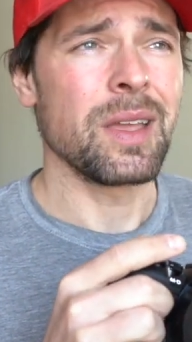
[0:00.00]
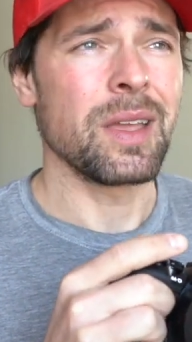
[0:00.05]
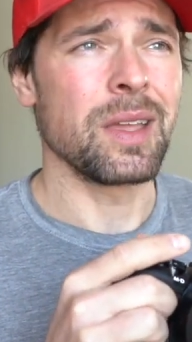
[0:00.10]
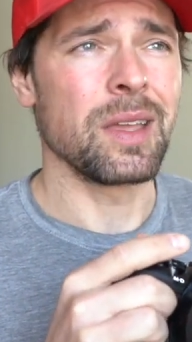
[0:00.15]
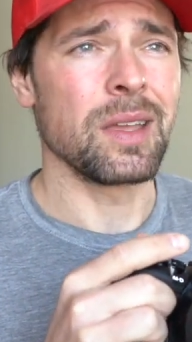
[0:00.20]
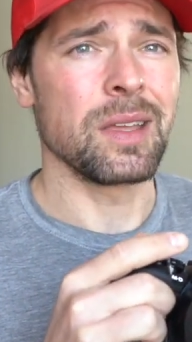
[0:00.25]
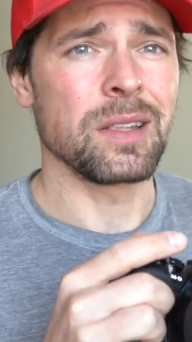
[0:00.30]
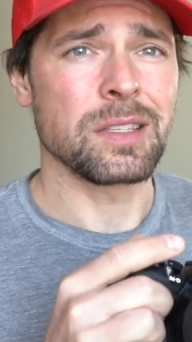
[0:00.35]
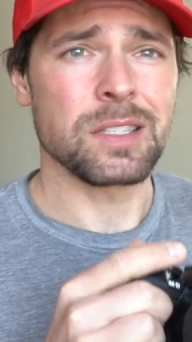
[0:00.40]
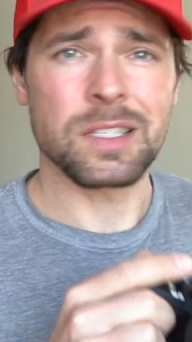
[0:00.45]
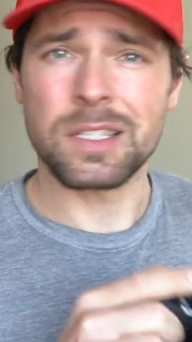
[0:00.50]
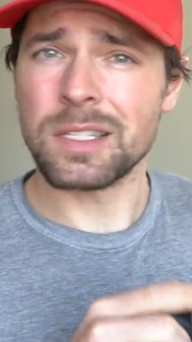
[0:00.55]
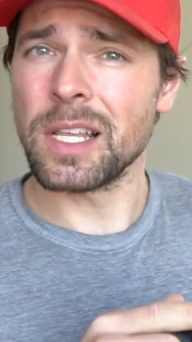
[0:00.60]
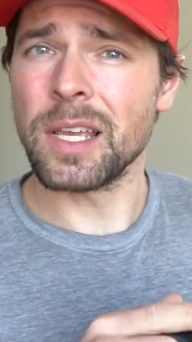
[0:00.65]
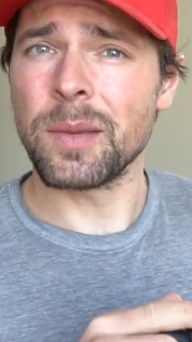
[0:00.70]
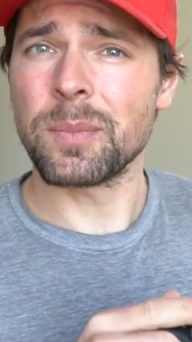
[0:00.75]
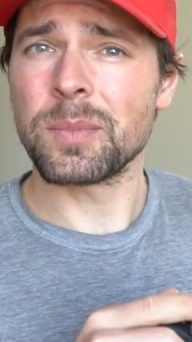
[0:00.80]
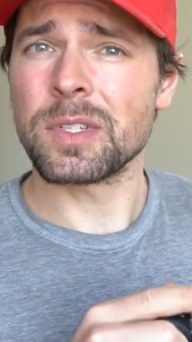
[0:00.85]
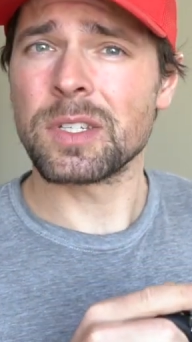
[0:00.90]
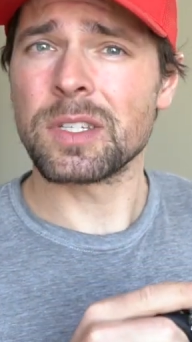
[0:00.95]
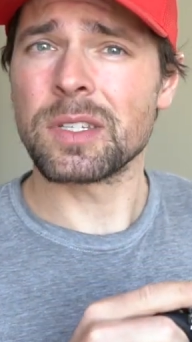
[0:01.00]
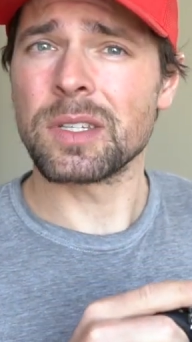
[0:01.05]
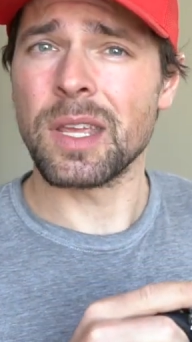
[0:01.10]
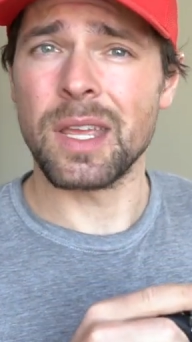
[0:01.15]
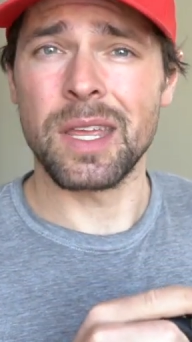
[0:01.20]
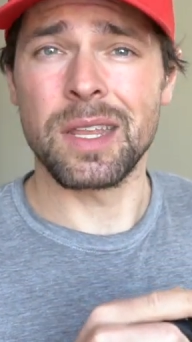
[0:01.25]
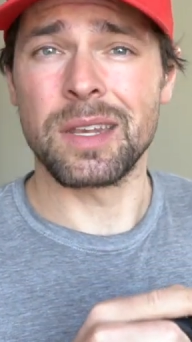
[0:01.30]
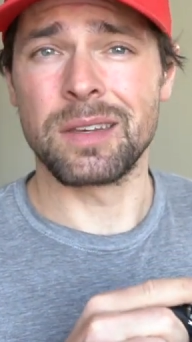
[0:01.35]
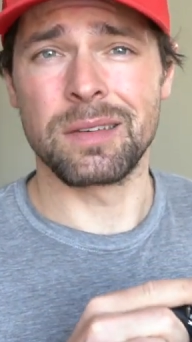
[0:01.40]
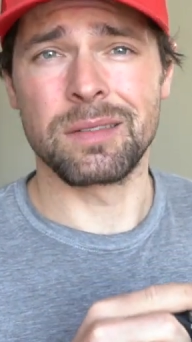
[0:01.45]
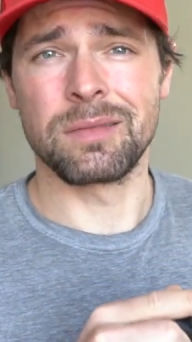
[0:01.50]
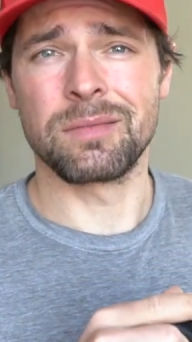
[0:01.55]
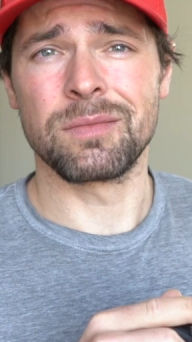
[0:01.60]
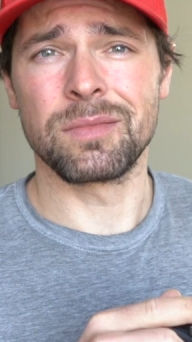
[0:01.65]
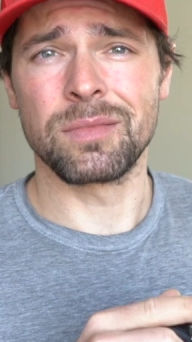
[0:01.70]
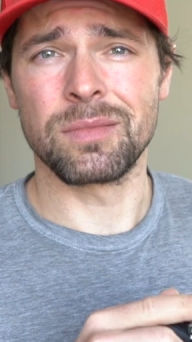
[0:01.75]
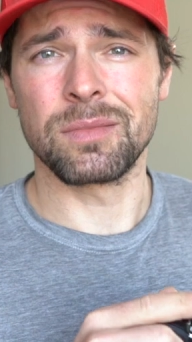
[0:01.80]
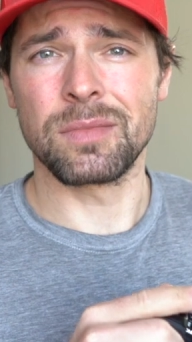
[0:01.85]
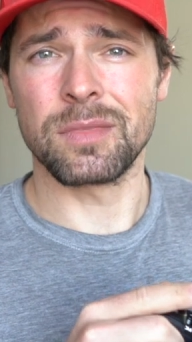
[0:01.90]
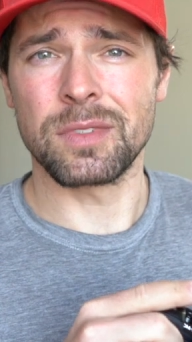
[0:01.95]
it slipped, and
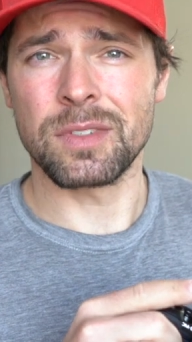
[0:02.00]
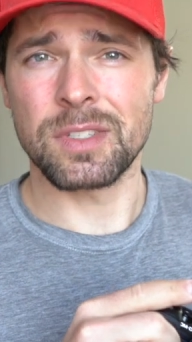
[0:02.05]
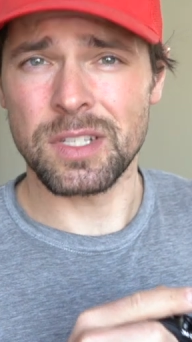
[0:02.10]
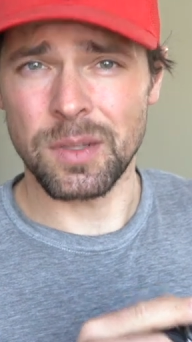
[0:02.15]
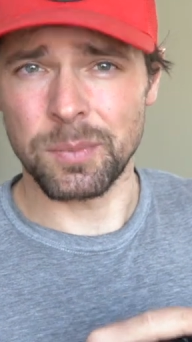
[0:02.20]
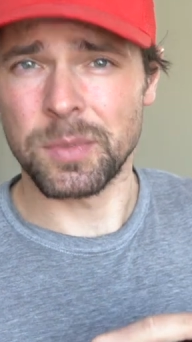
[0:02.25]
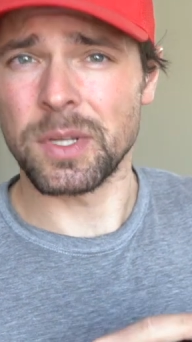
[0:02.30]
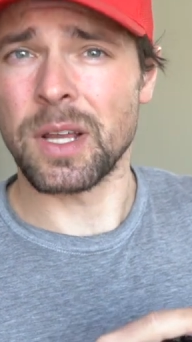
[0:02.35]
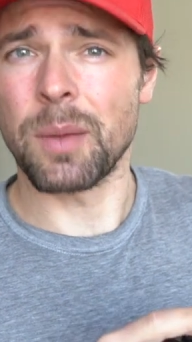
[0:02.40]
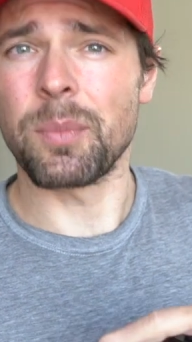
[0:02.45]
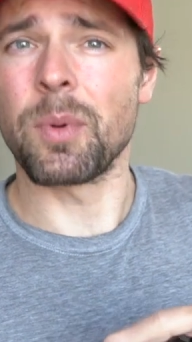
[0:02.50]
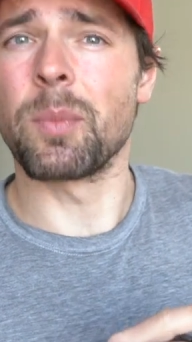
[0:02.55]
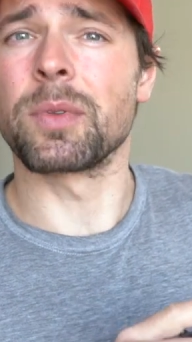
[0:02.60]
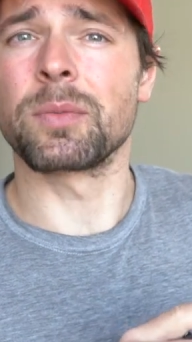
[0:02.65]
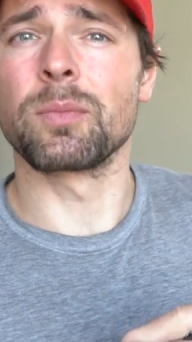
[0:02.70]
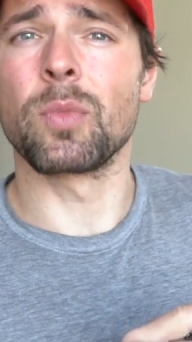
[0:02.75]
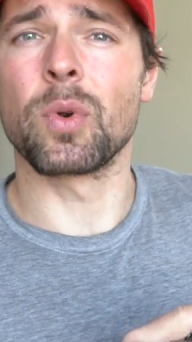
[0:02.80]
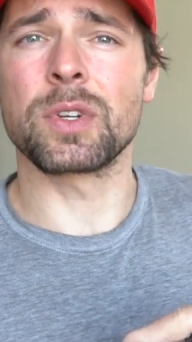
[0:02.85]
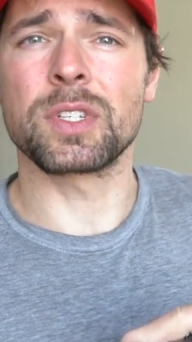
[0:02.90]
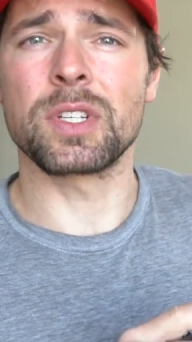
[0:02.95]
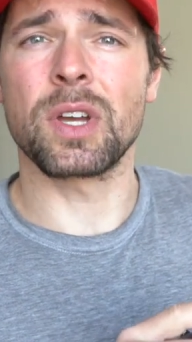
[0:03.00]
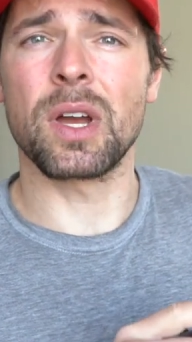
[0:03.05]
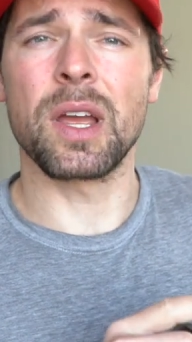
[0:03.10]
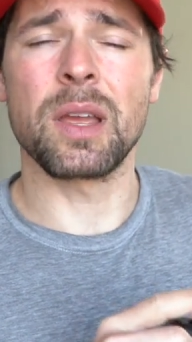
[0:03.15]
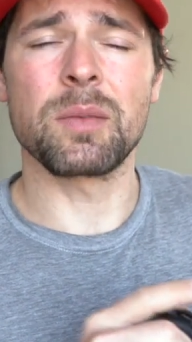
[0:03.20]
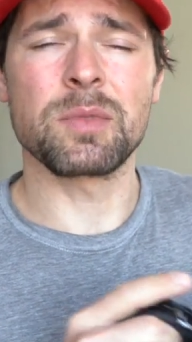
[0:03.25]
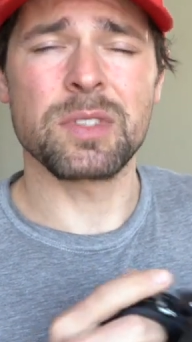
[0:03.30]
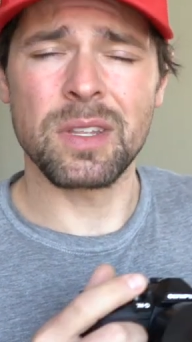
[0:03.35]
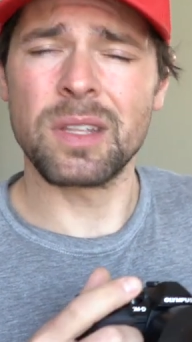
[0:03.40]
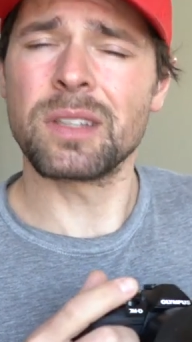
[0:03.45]
it slipped a couple more times,